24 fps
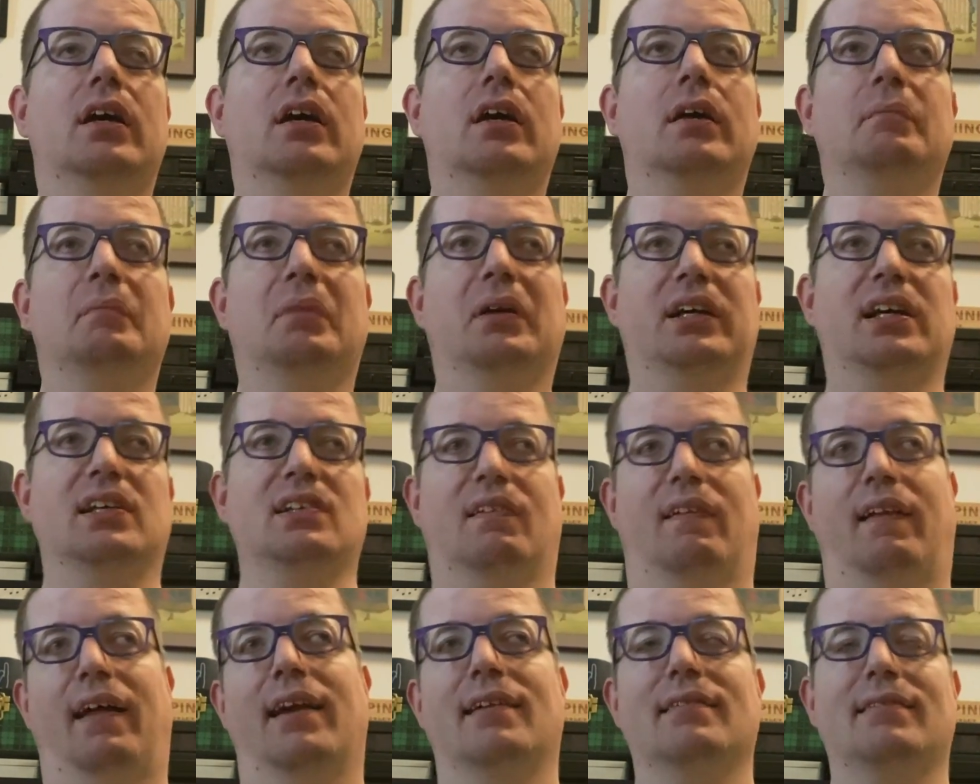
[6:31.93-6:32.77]
Because a
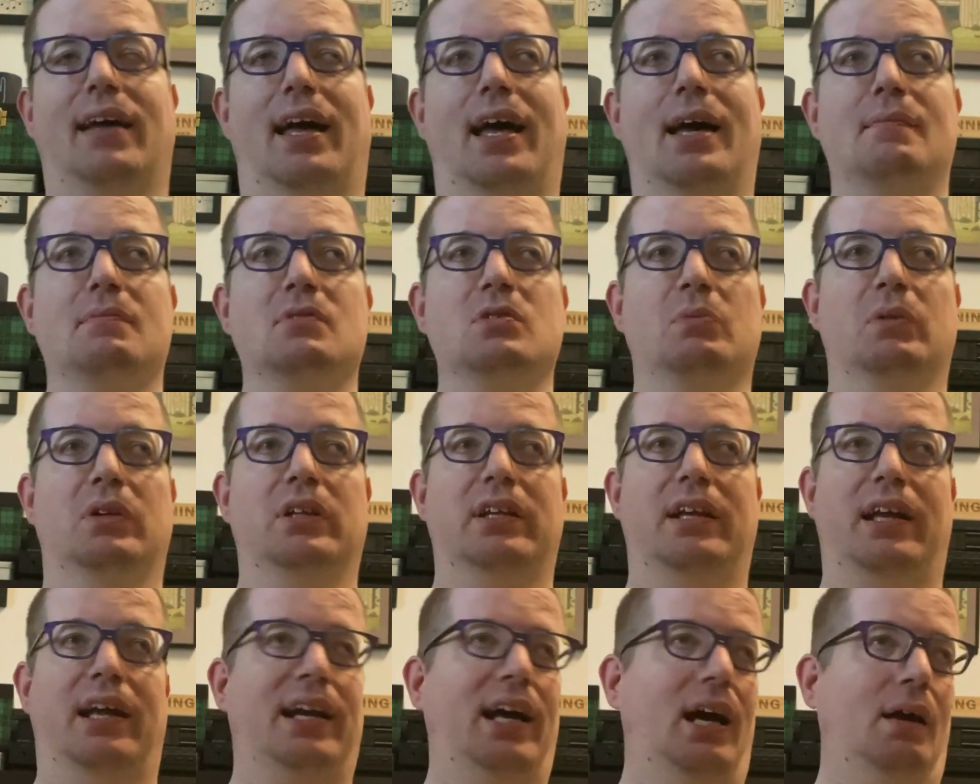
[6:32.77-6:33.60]
lot of times
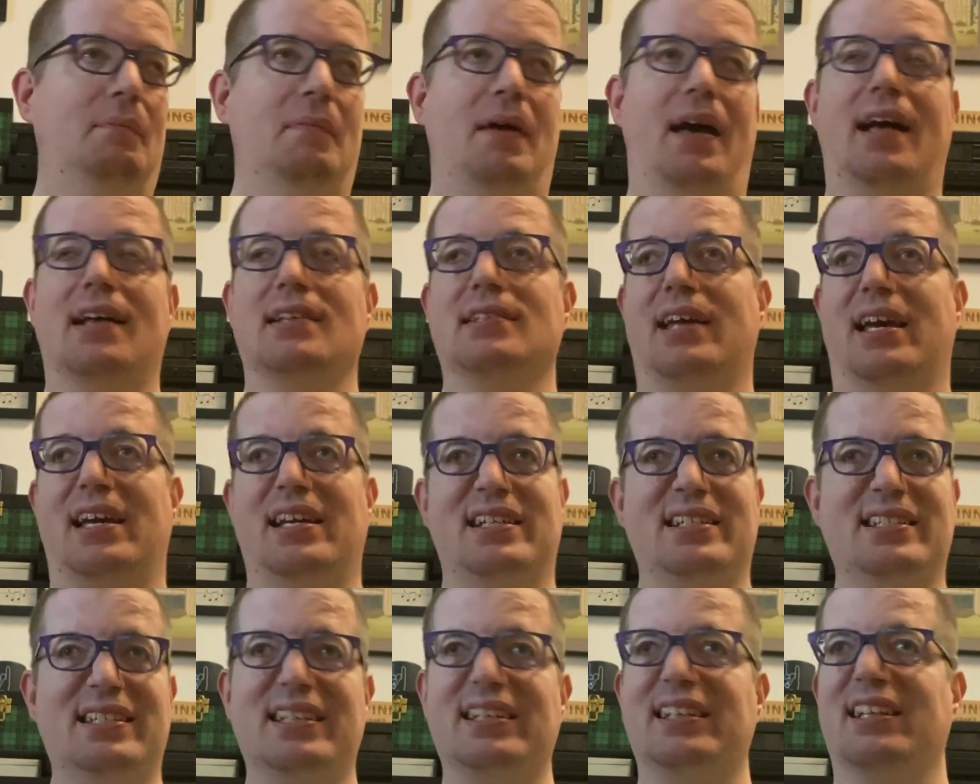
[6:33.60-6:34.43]
when an album has
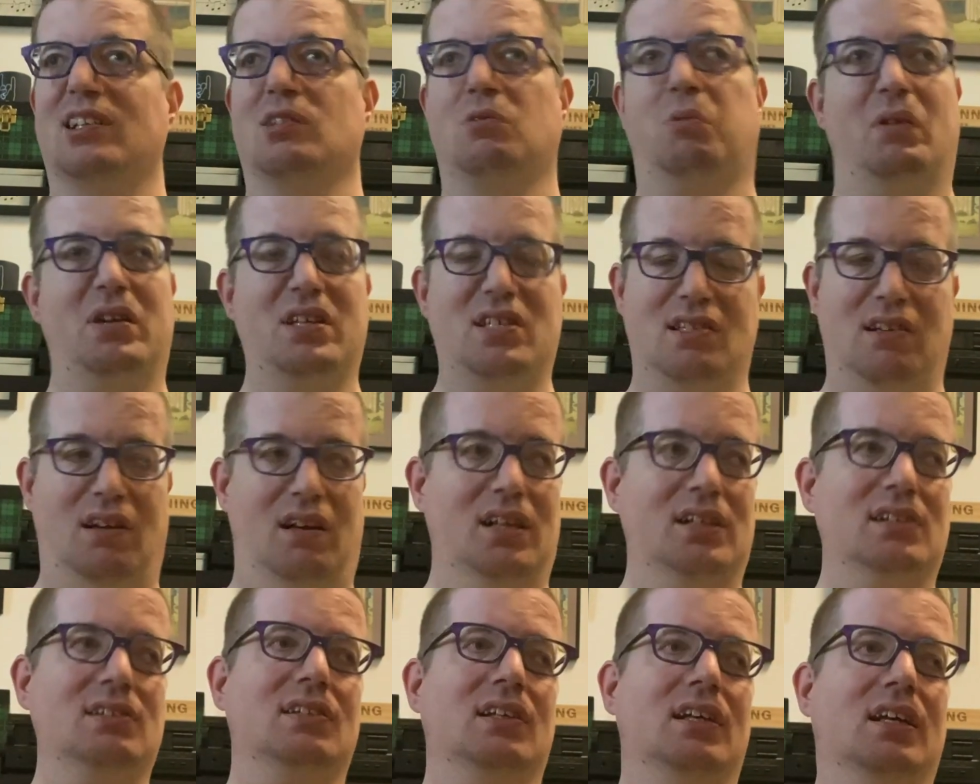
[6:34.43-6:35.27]
18 to 20
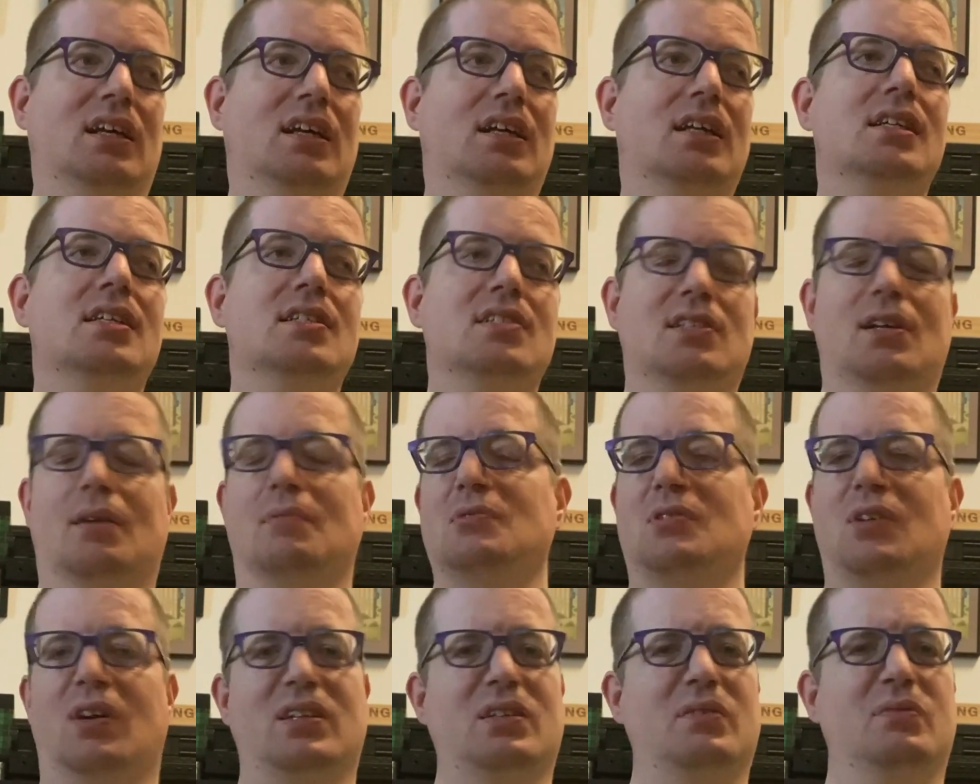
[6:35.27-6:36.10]
songs, some
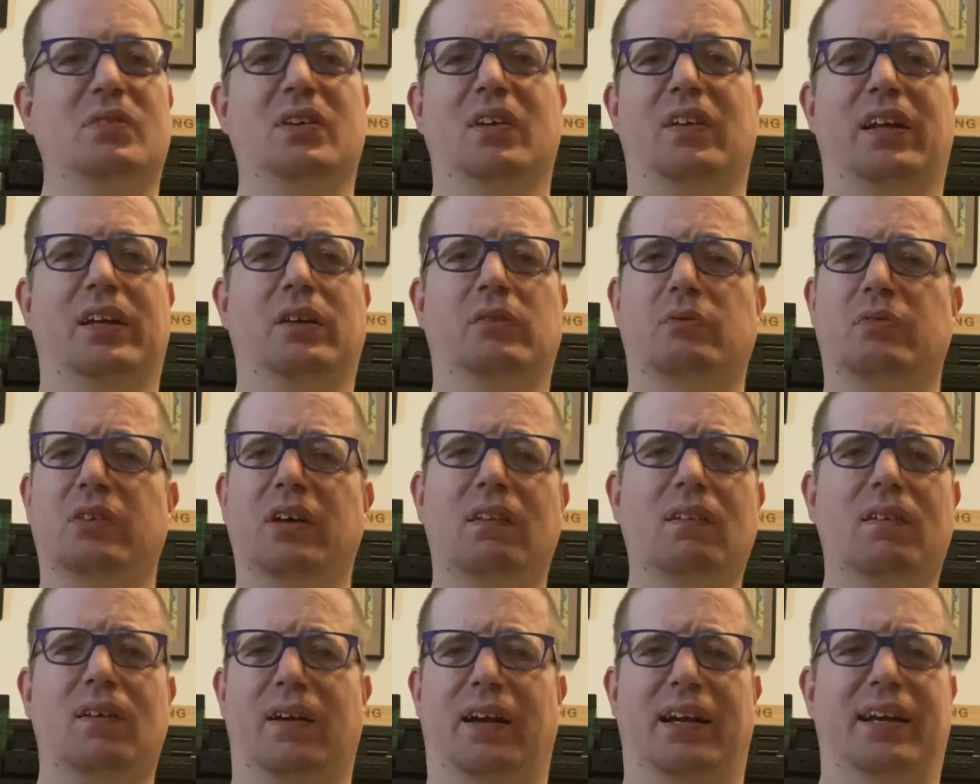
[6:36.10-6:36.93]
start to feel like
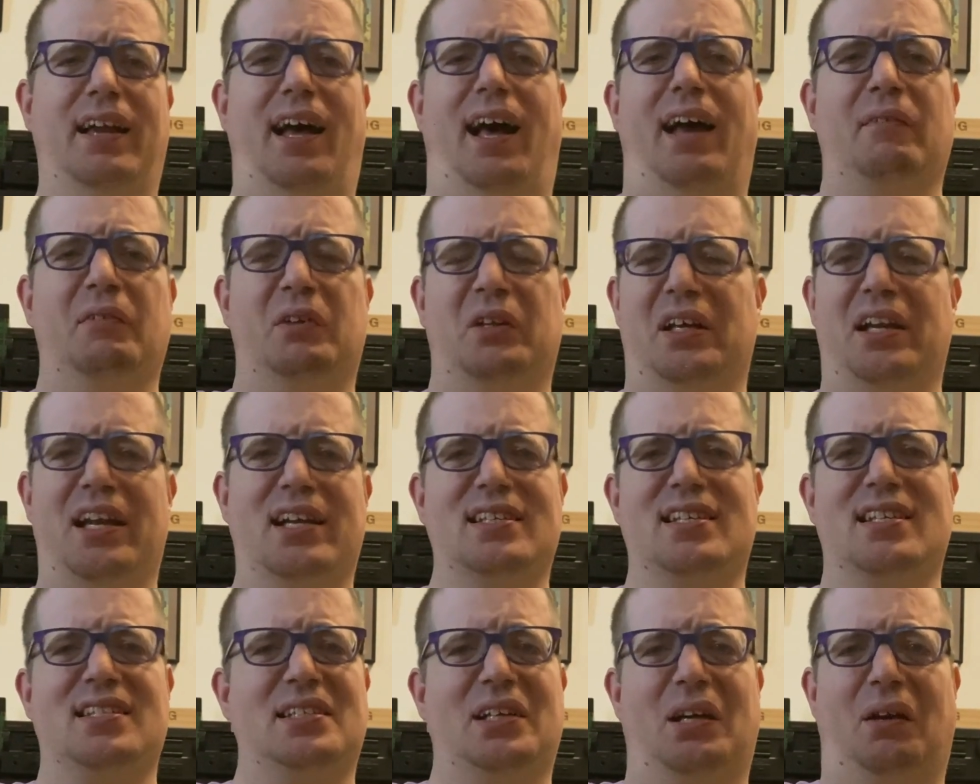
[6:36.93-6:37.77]
filler and not really
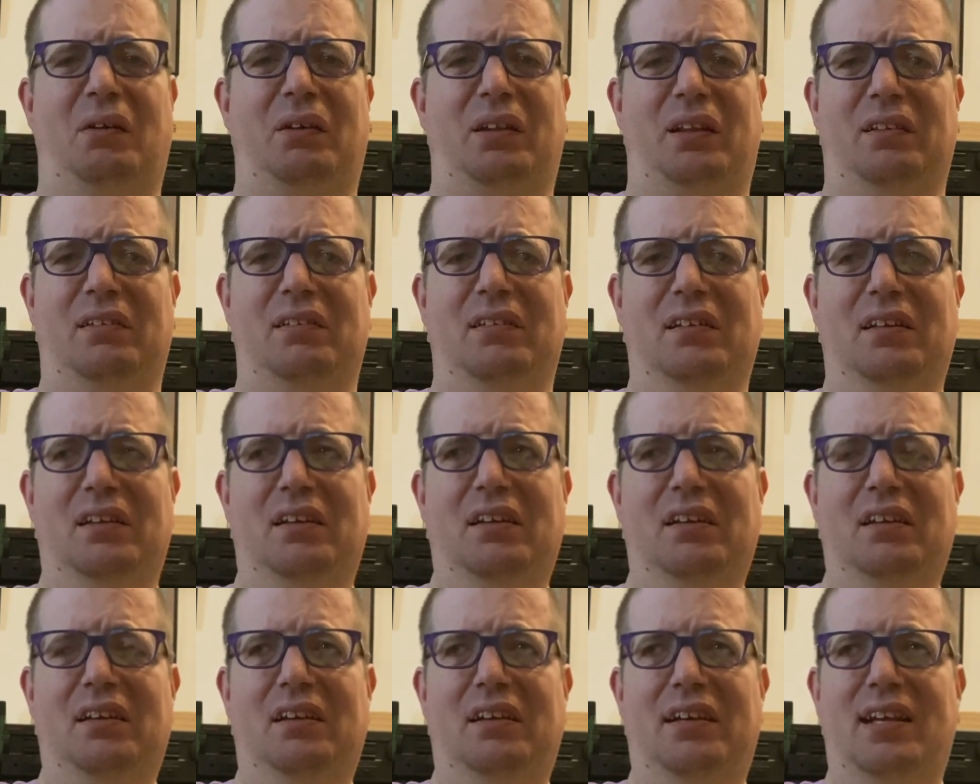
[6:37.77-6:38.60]

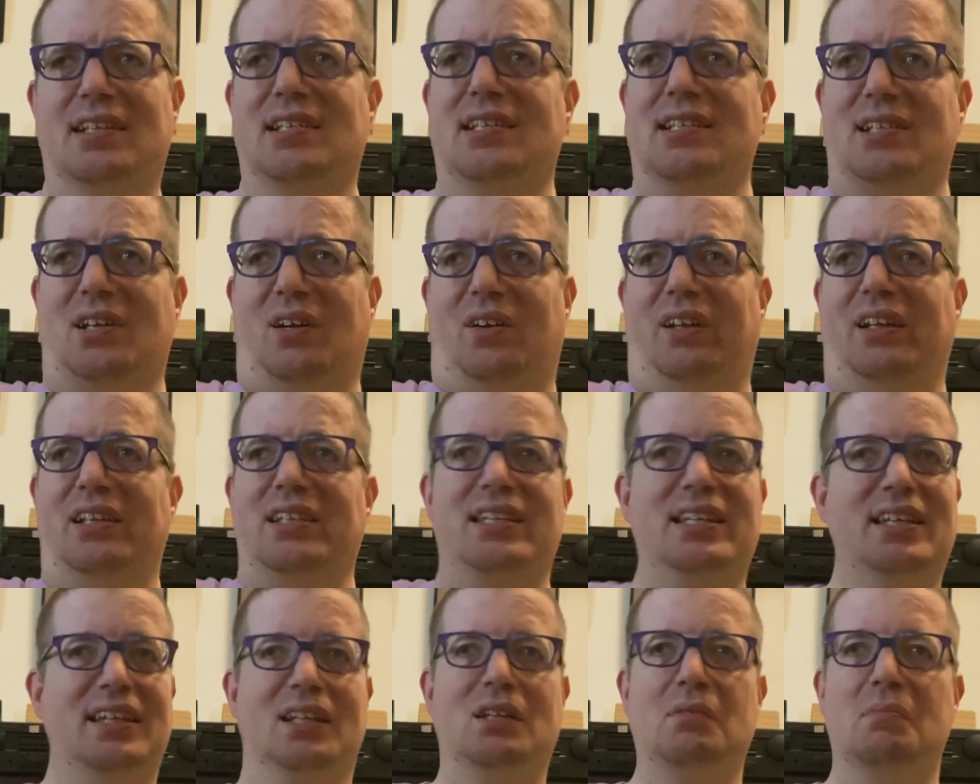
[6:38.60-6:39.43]
necessarily
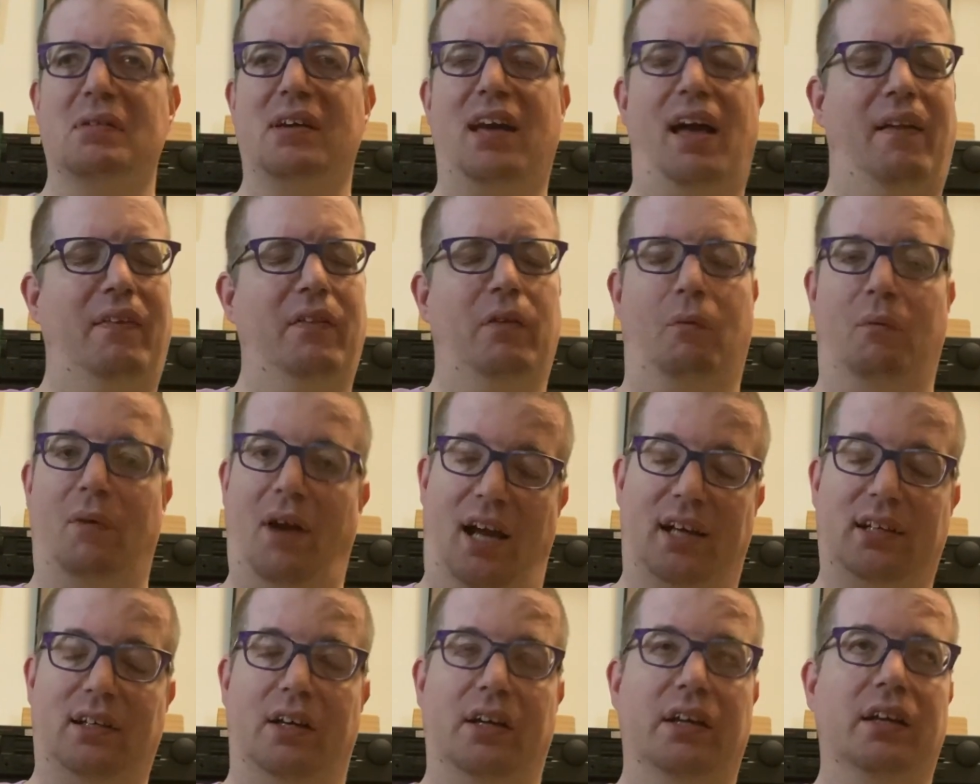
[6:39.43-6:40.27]
needing to be on the
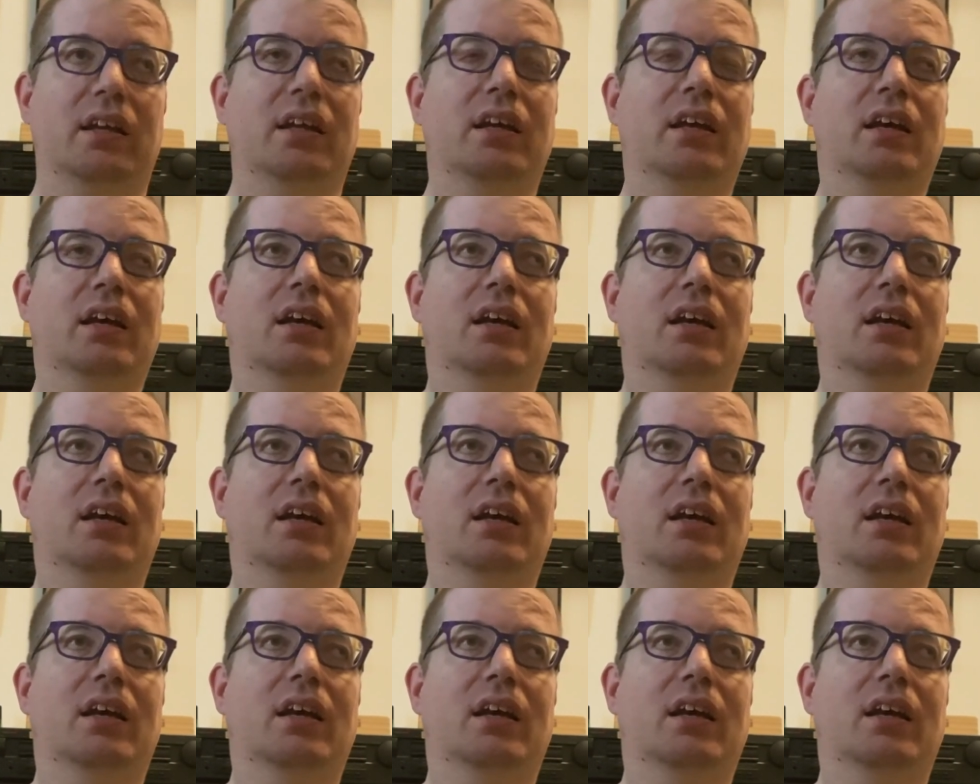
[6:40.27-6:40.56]
record.